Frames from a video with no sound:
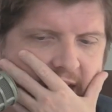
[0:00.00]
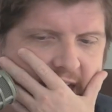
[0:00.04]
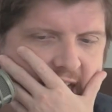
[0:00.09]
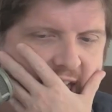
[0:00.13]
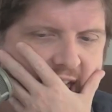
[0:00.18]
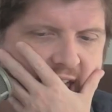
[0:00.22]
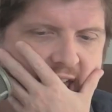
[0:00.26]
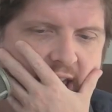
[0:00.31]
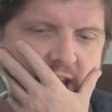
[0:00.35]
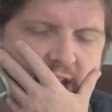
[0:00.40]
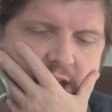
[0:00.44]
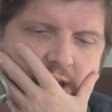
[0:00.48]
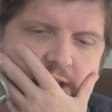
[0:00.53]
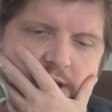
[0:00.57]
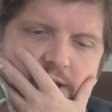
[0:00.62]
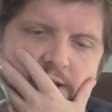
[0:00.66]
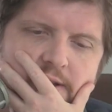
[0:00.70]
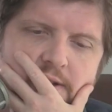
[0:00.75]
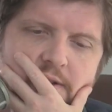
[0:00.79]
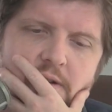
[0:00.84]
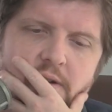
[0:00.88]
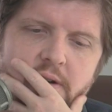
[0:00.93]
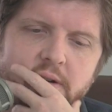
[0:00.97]
And
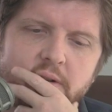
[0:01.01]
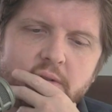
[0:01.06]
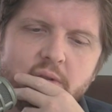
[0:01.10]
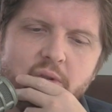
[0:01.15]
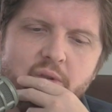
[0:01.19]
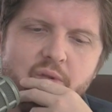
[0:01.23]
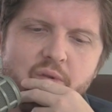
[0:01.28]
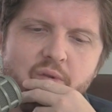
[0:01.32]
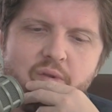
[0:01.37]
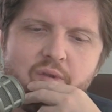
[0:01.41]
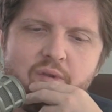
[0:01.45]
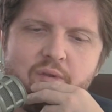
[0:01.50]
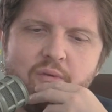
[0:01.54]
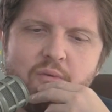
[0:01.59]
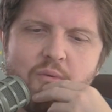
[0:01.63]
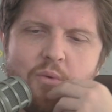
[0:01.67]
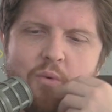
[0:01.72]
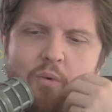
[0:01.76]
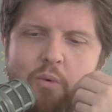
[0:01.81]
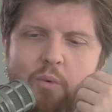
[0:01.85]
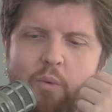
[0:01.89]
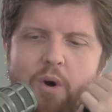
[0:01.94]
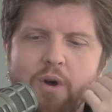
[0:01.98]

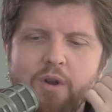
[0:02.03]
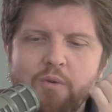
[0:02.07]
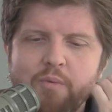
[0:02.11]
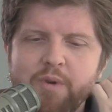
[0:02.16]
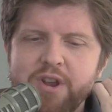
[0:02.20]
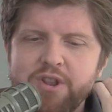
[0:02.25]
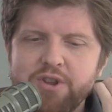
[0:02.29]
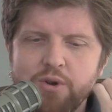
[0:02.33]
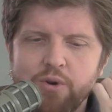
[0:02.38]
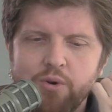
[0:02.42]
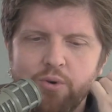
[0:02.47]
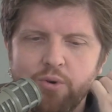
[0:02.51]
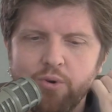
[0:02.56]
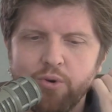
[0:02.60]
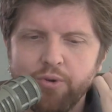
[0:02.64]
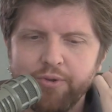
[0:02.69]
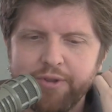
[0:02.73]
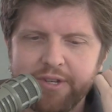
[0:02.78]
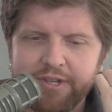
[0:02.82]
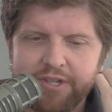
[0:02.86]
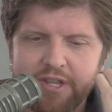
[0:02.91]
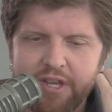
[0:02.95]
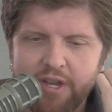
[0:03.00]
what are we
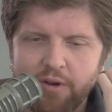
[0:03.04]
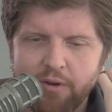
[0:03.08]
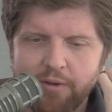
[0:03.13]
told is the